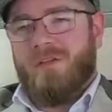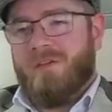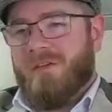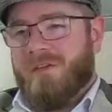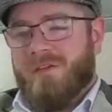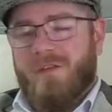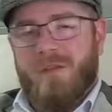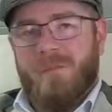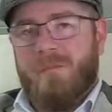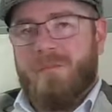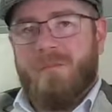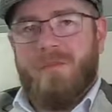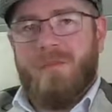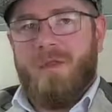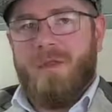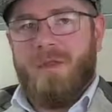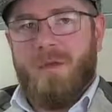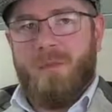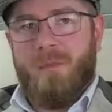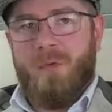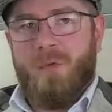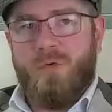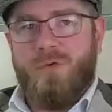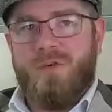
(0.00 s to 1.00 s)
just a,
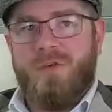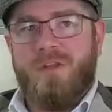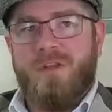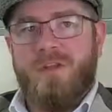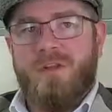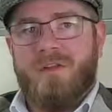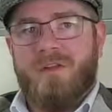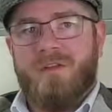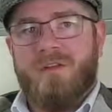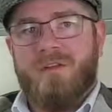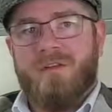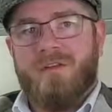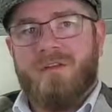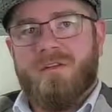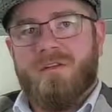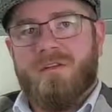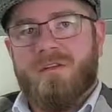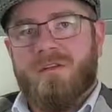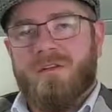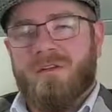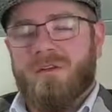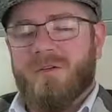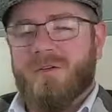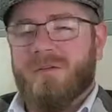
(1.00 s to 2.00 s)
a poacheen,
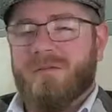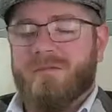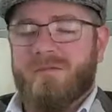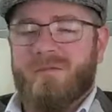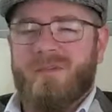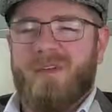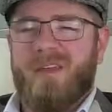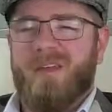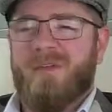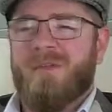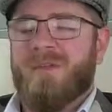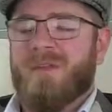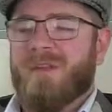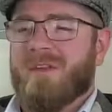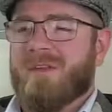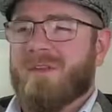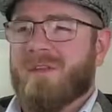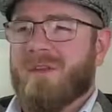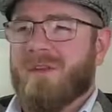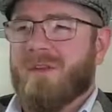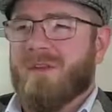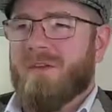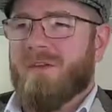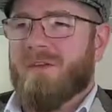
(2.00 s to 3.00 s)
you know. I know that's
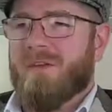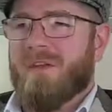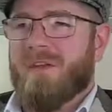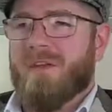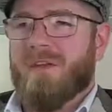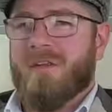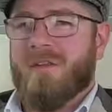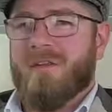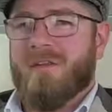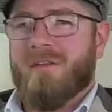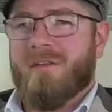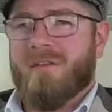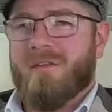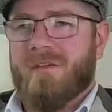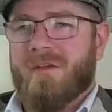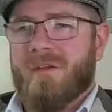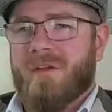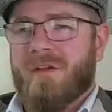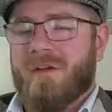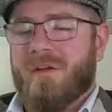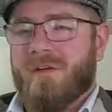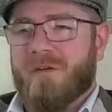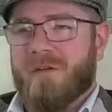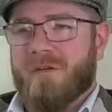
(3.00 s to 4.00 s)
not how you say it in
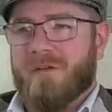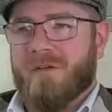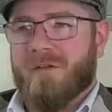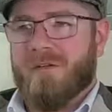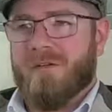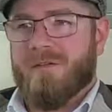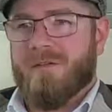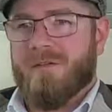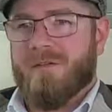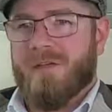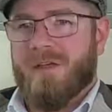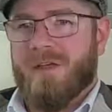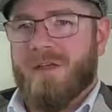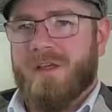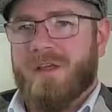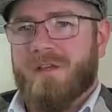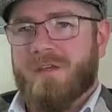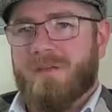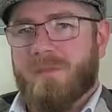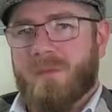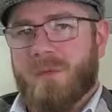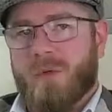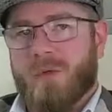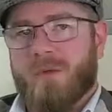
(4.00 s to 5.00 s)
Ireland, I
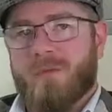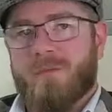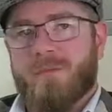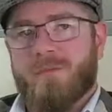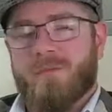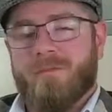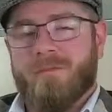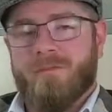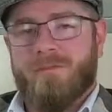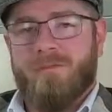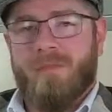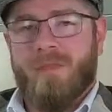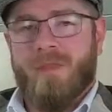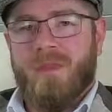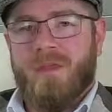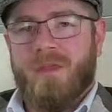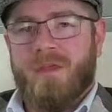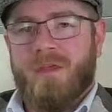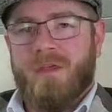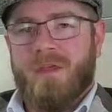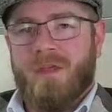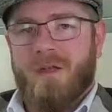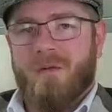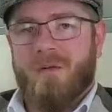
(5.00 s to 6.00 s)
guess, but
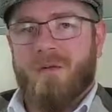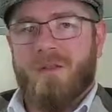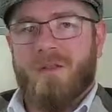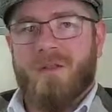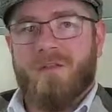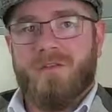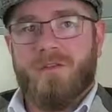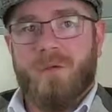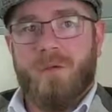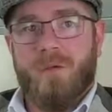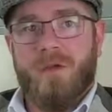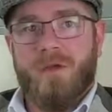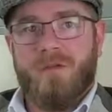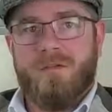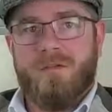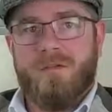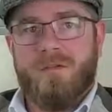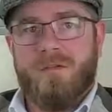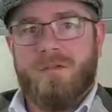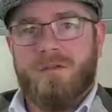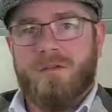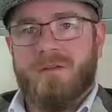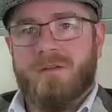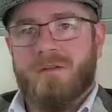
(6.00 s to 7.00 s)
anyway, that's how I say
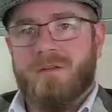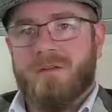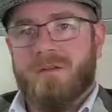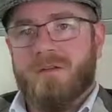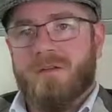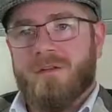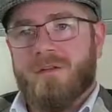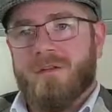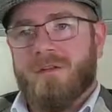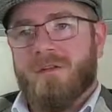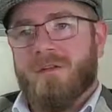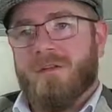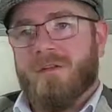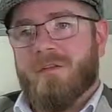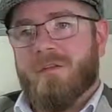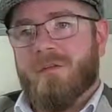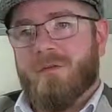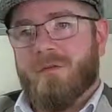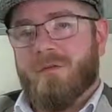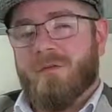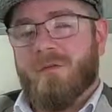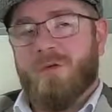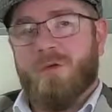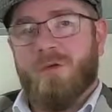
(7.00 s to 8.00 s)
it.
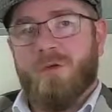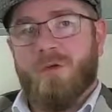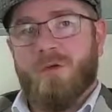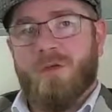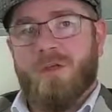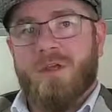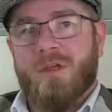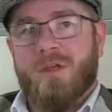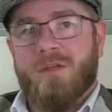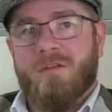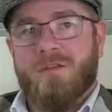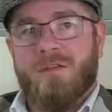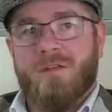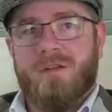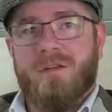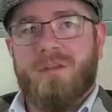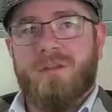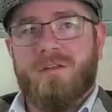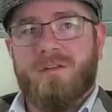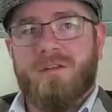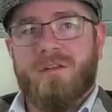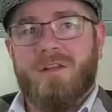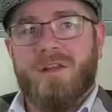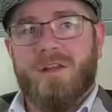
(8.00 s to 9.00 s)
So screw you guys, it
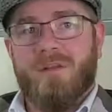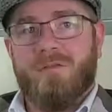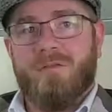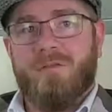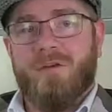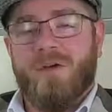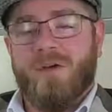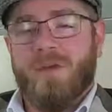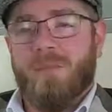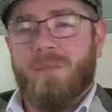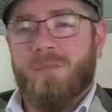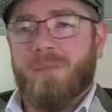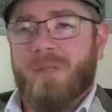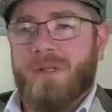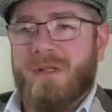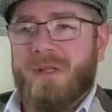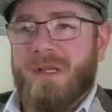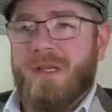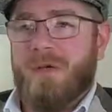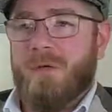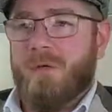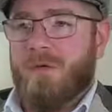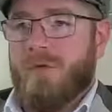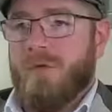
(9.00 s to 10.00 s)
tasted like fucking
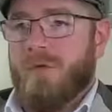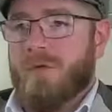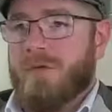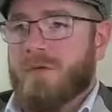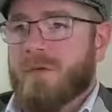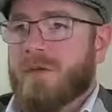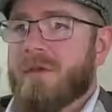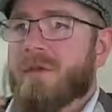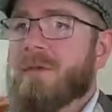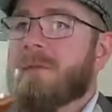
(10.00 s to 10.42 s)
potato juice.